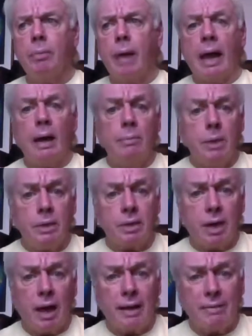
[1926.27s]
elements
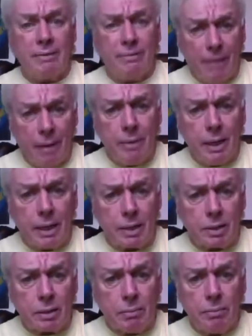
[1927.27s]
like
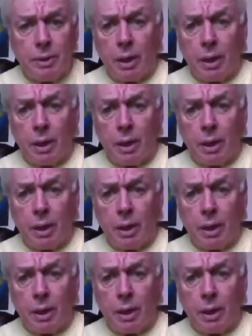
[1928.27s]
feminism